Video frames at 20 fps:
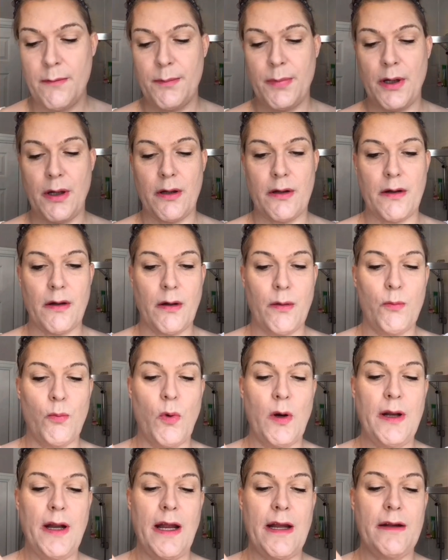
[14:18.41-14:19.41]
But on
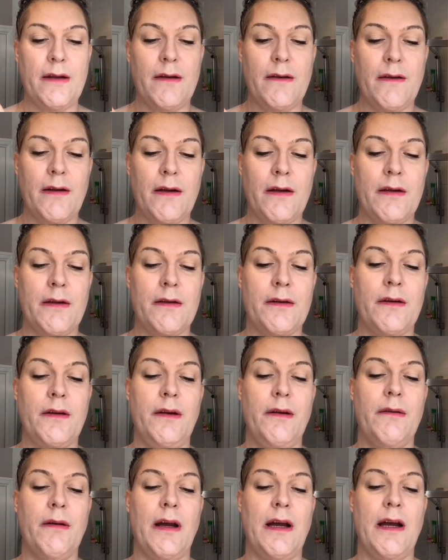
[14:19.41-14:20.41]
one end
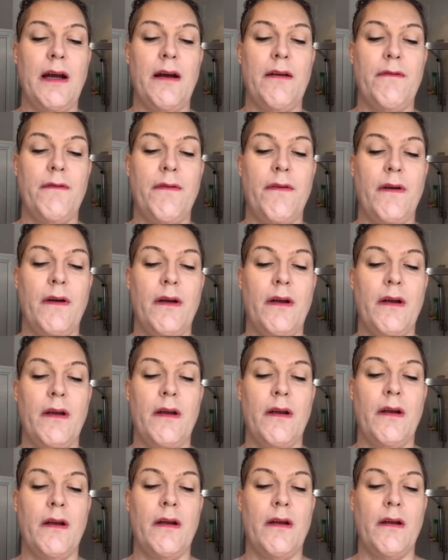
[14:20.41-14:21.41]
you have
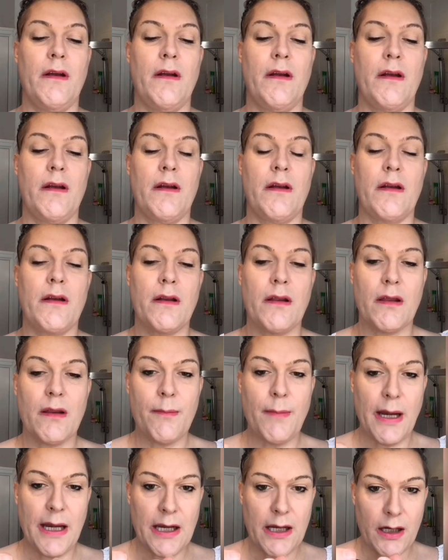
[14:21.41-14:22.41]

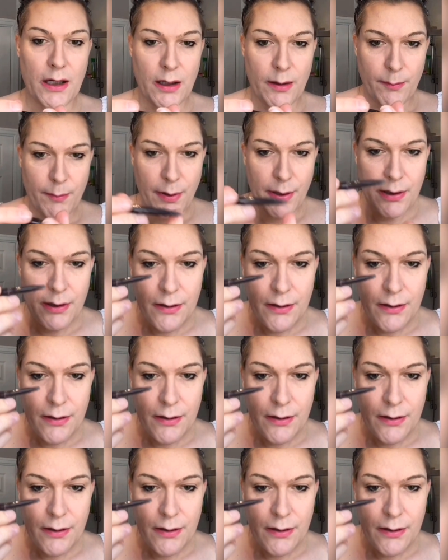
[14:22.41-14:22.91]
the makeup.